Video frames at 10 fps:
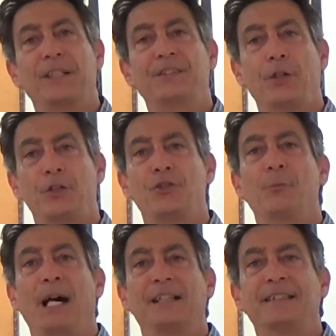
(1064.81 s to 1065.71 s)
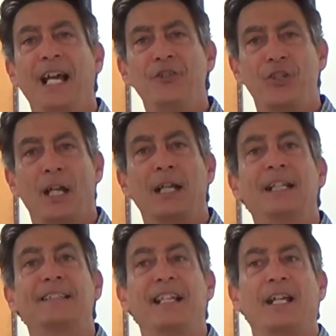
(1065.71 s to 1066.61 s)
research to my attention,
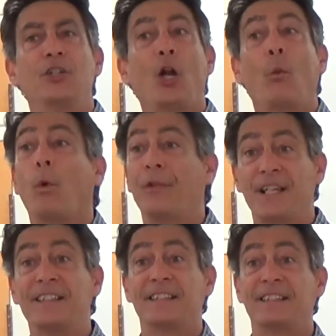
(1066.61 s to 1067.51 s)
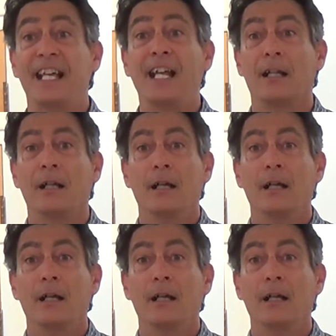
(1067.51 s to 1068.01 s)
he said, well, this is it.